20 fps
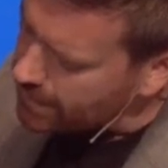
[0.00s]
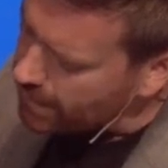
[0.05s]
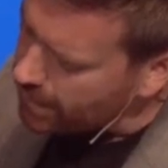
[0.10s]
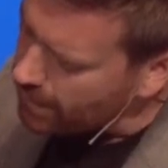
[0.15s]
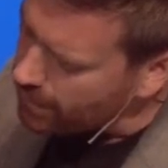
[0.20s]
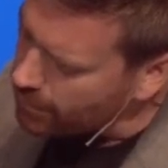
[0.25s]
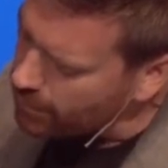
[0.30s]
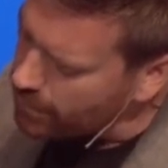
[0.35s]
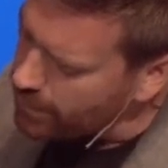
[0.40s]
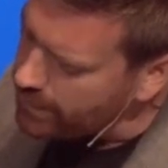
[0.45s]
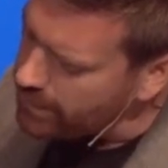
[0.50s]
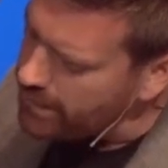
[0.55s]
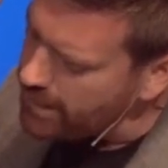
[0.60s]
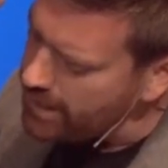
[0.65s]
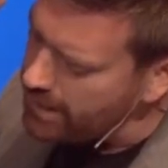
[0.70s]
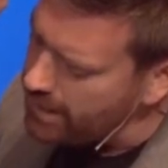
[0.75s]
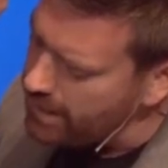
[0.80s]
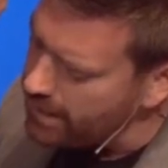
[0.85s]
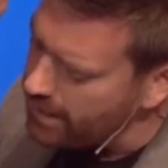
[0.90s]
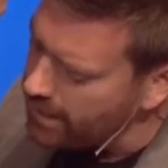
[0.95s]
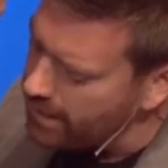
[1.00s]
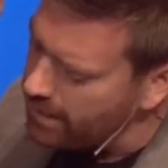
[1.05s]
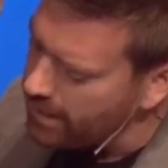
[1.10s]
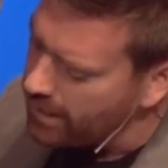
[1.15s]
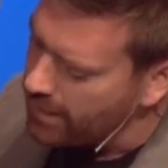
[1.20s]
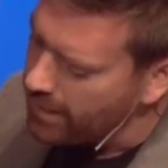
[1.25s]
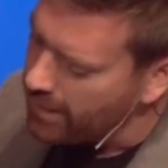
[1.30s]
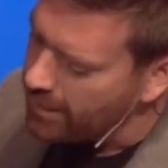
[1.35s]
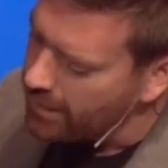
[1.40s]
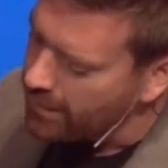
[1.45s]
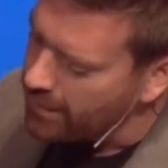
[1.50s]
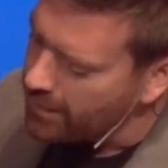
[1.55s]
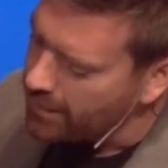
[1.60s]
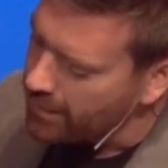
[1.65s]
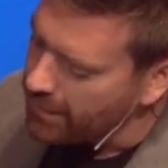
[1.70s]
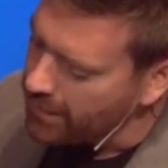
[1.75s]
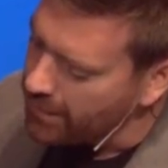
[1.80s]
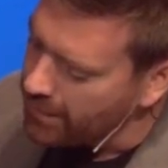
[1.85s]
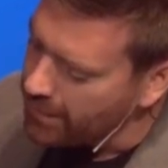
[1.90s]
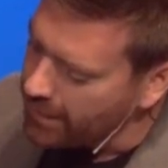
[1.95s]
really,
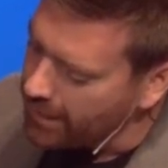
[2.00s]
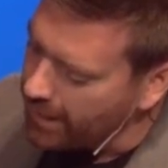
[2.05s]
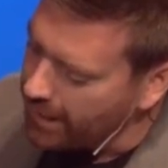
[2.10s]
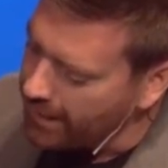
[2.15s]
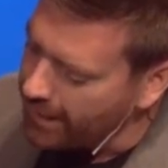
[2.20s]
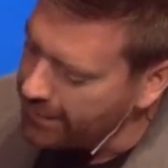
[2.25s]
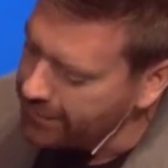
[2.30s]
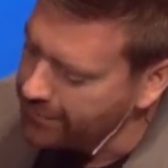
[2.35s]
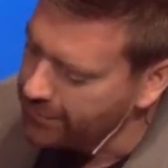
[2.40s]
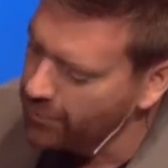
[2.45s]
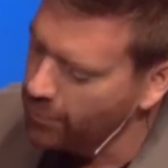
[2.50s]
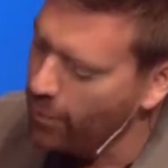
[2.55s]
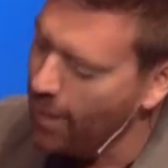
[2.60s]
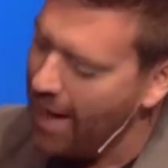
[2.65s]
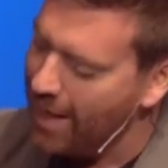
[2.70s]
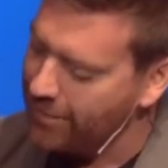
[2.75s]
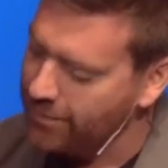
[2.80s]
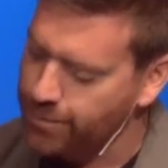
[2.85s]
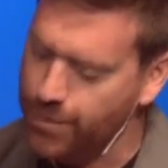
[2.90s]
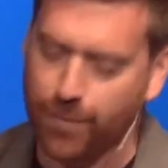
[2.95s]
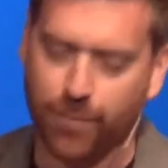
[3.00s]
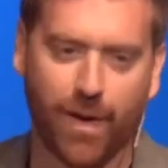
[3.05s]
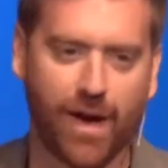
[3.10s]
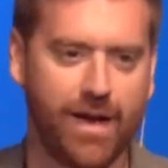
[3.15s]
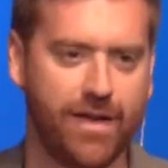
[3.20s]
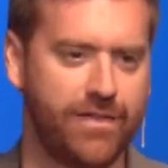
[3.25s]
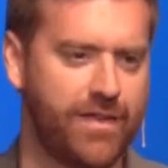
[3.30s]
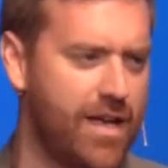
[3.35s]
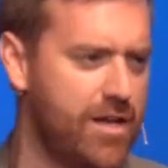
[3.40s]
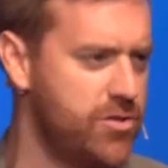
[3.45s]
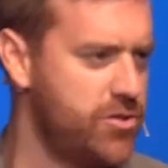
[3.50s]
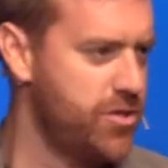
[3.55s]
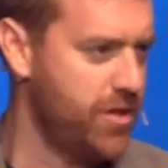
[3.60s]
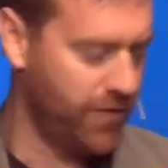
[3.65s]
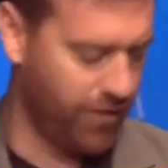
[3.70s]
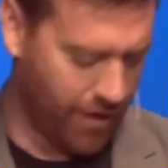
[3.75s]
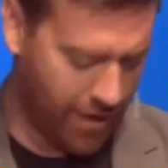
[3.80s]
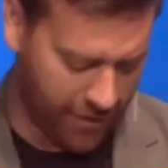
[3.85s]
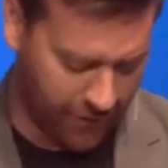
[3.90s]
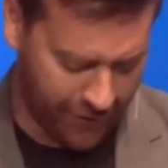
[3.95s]
I guess, grasping my attention
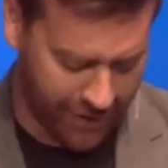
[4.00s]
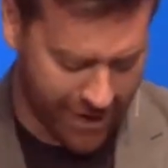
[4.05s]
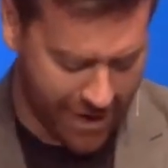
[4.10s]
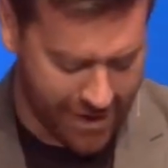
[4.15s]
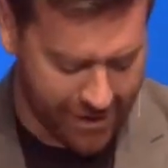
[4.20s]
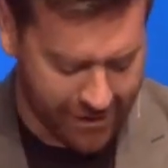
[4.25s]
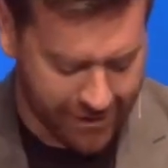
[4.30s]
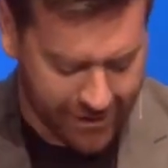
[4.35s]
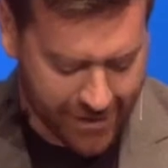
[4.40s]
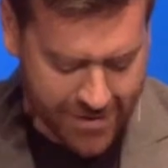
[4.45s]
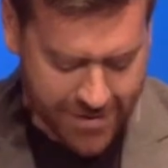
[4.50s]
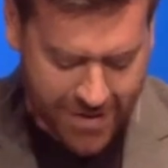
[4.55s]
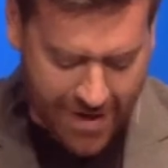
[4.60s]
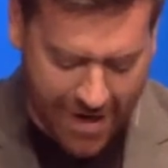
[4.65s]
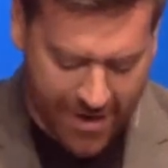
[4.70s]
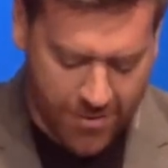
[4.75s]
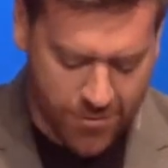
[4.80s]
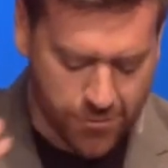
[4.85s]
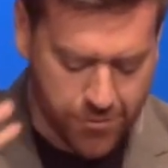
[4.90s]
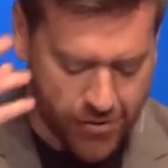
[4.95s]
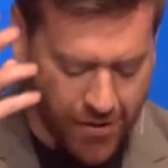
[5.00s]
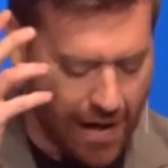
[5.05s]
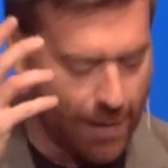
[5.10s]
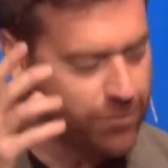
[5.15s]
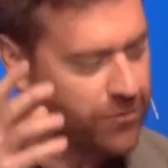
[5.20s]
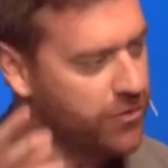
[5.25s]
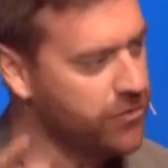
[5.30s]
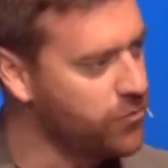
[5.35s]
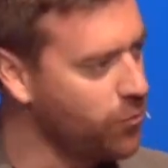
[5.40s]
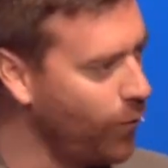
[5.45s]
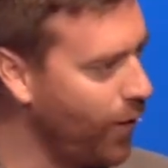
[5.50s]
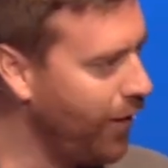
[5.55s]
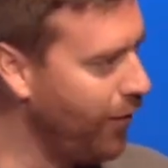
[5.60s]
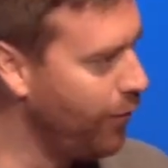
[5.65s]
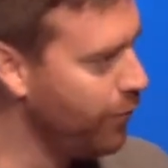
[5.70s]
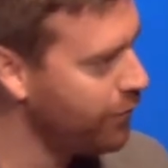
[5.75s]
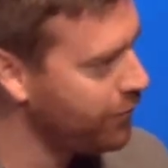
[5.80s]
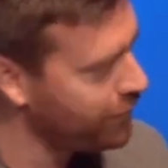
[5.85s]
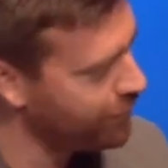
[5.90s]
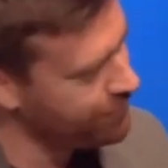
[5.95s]
lately. And it's in Daniel chapter
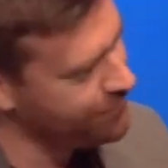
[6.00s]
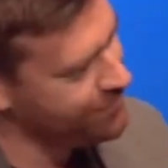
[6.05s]
12.